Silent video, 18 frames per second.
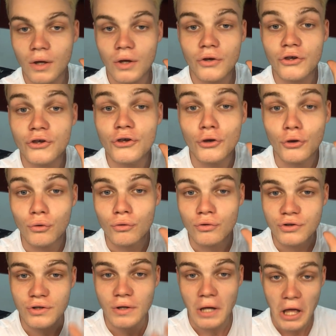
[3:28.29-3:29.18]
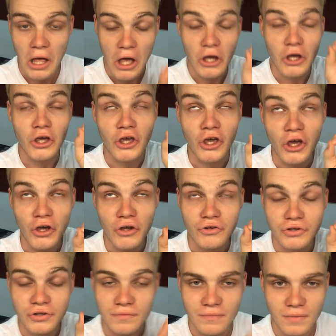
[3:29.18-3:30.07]
huge.
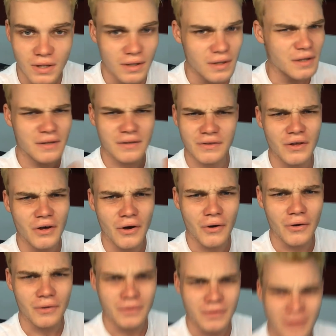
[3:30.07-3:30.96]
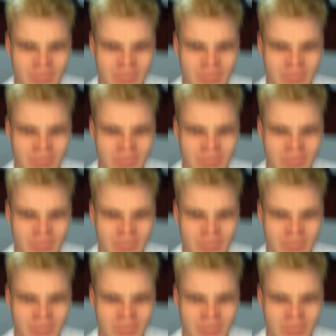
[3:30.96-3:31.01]
No.